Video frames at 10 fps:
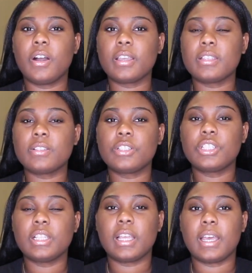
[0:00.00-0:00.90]
August or
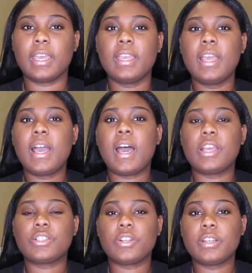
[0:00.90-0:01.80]
July,
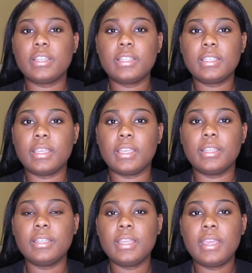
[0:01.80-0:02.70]
I started
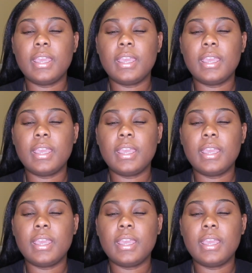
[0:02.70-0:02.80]
again.